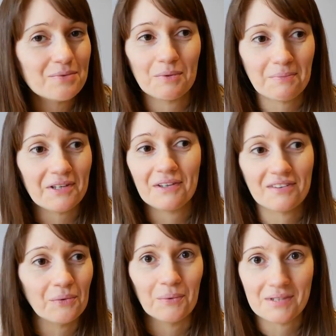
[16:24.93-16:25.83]
would be
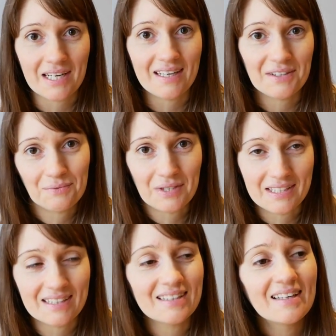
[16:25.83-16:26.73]
all day
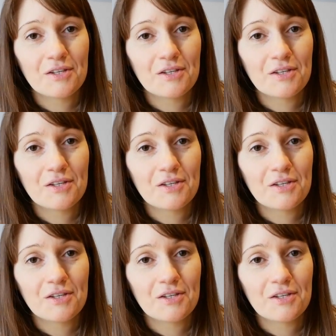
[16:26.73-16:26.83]
reading.